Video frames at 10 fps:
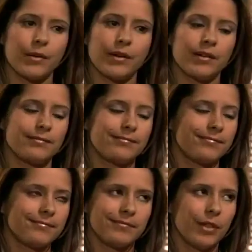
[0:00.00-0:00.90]
There were
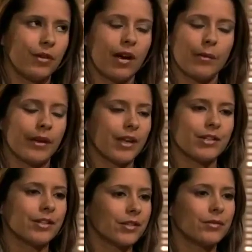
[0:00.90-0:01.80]
no
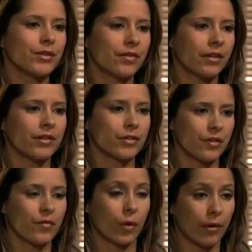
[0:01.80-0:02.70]
complications. It was fairly
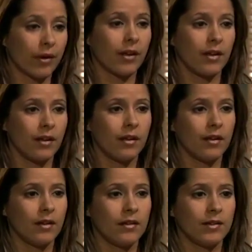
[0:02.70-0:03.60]
straightforward.
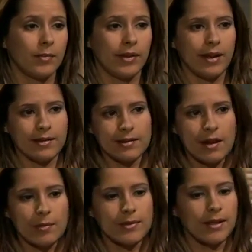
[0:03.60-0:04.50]
The bleeding
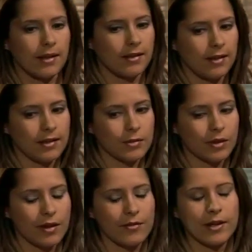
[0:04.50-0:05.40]
stopped, and
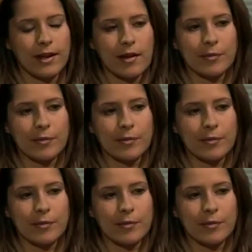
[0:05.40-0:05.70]
he's recovering